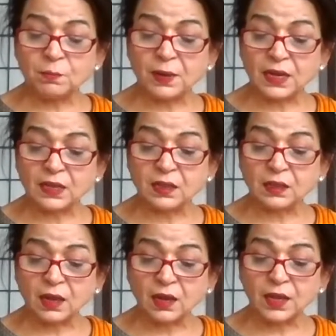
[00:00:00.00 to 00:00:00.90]

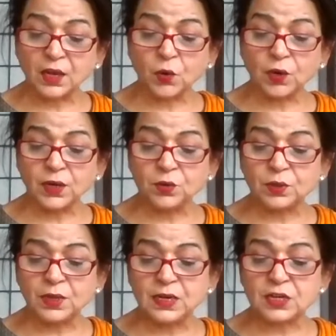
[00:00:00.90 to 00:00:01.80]
bhedata according to the